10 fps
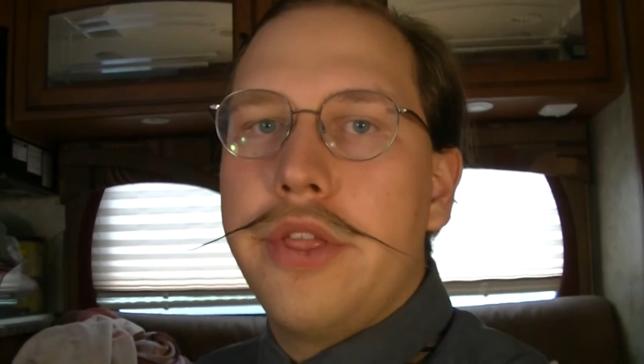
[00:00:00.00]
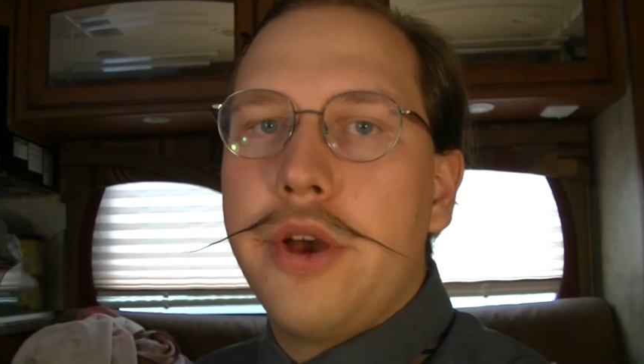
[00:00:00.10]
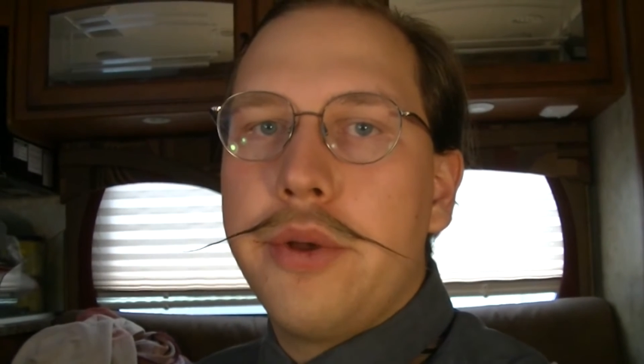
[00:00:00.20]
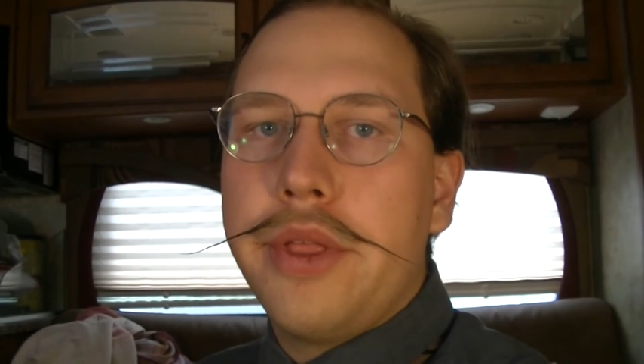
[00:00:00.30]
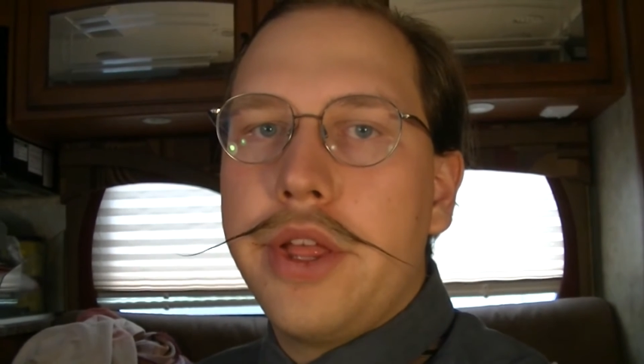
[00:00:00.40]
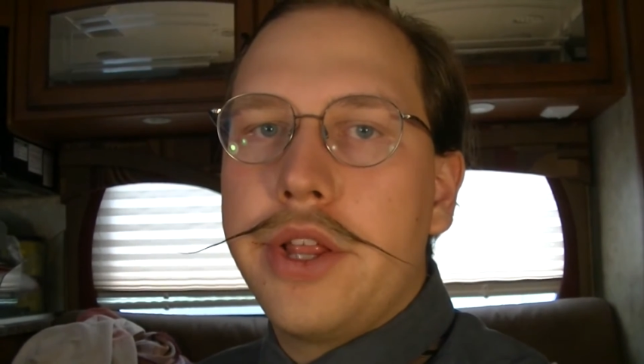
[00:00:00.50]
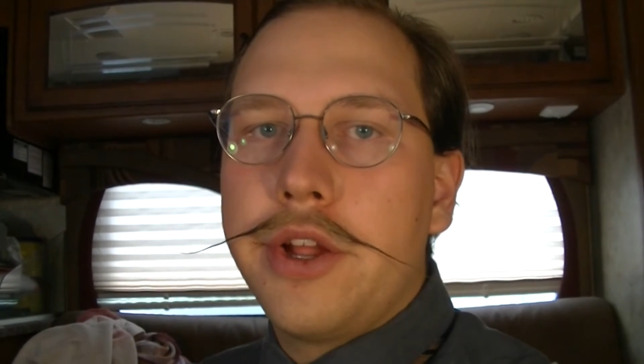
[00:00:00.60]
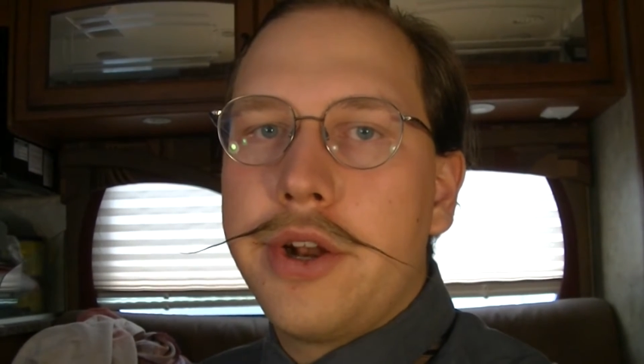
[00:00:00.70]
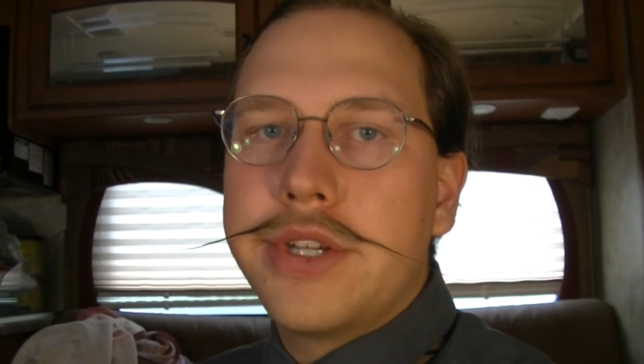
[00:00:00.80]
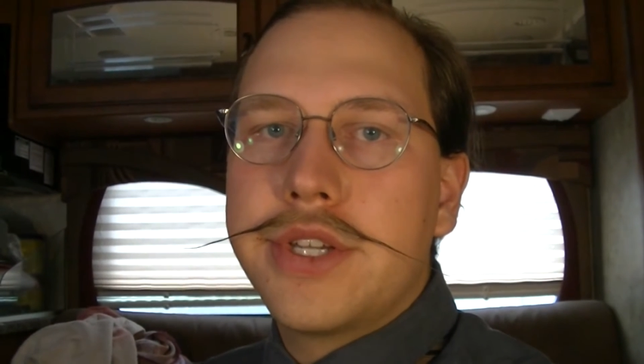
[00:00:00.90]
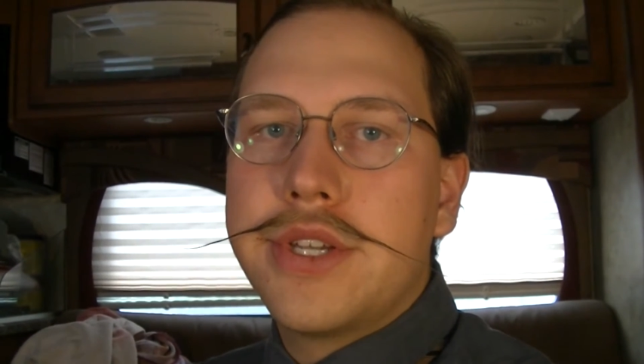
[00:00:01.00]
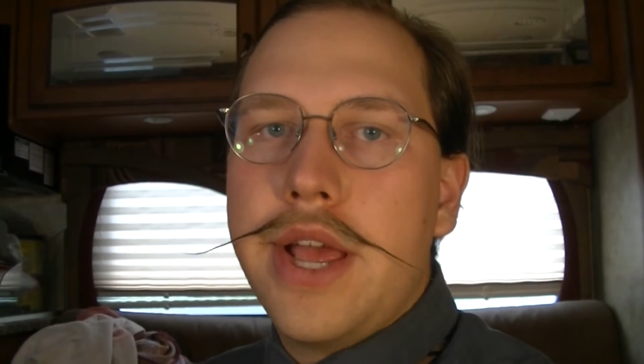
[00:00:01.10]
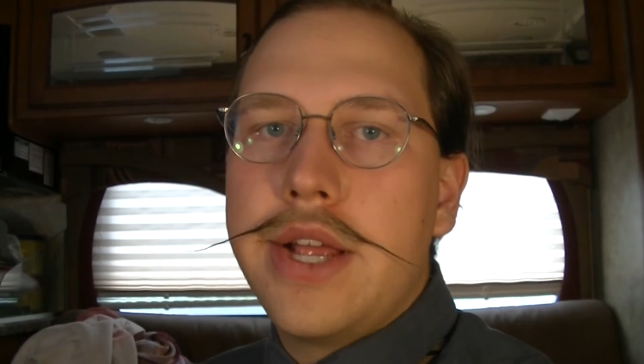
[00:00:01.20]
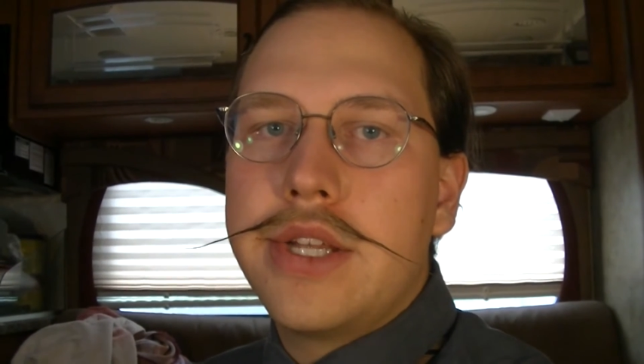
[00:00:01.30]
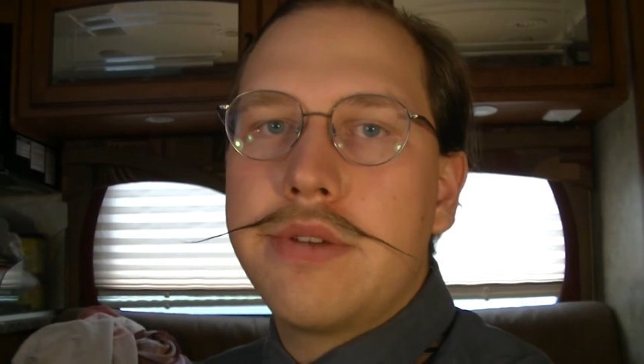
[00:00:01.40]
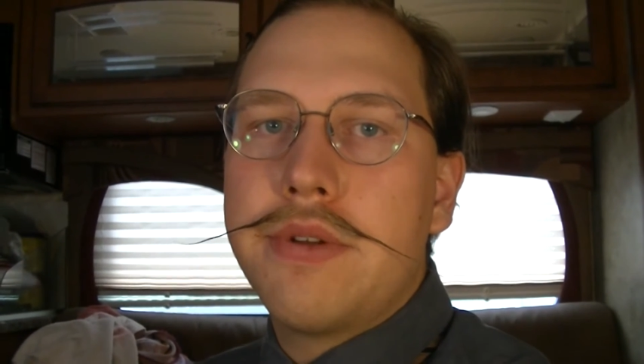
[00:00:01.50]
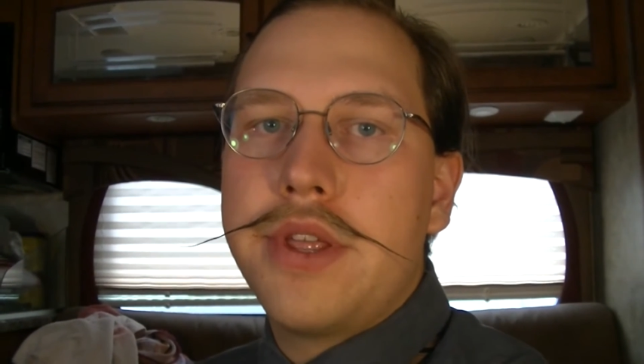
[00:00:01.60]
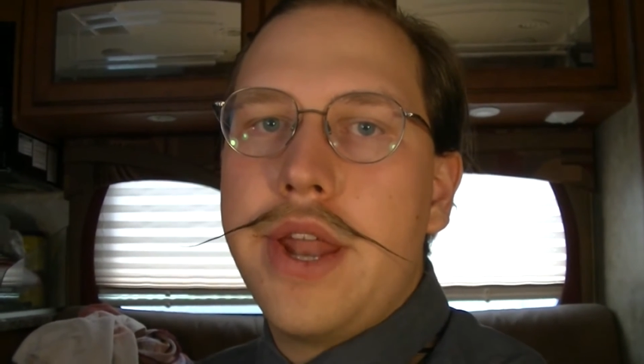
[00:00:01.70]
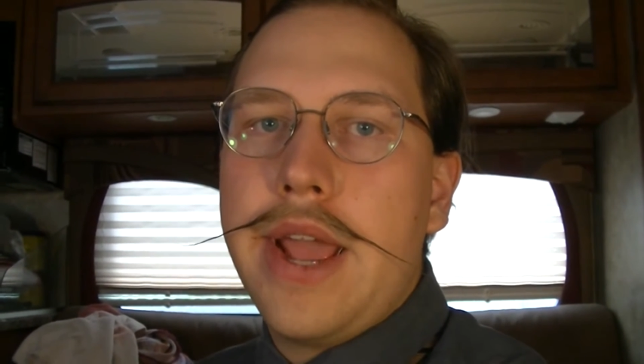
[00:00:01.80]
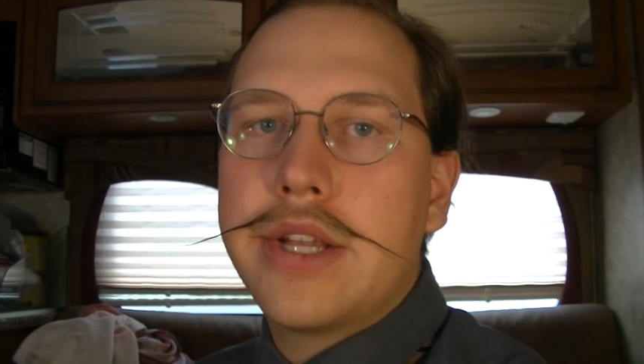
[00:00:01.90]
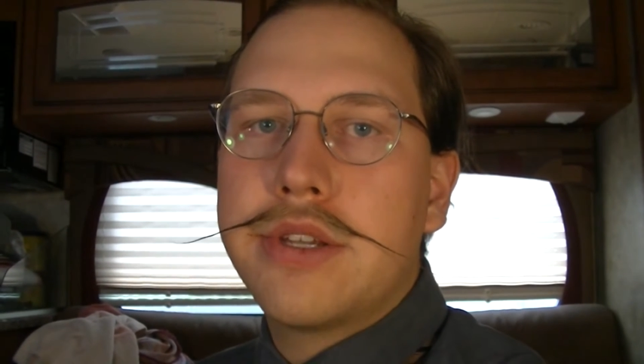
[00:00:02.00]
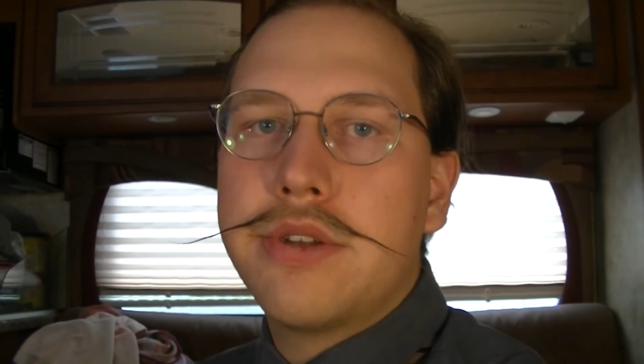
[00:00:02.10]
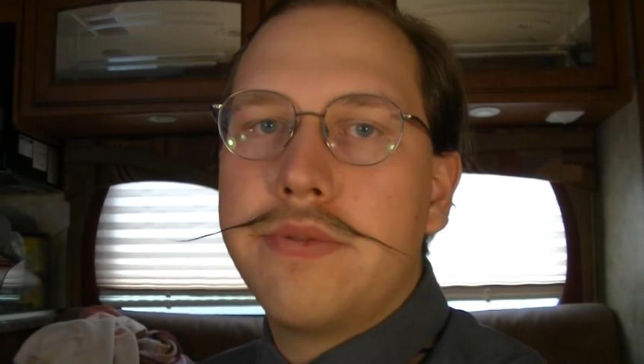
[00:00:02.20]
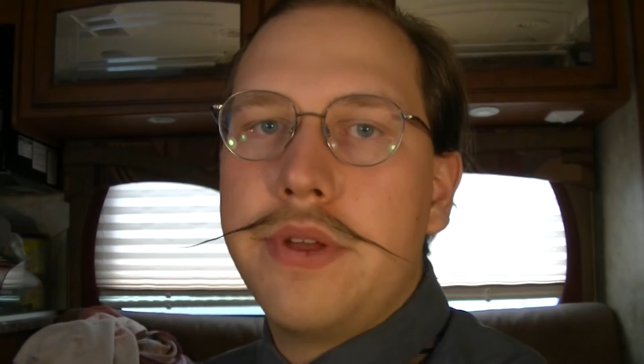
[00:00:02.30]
though the alert says for the next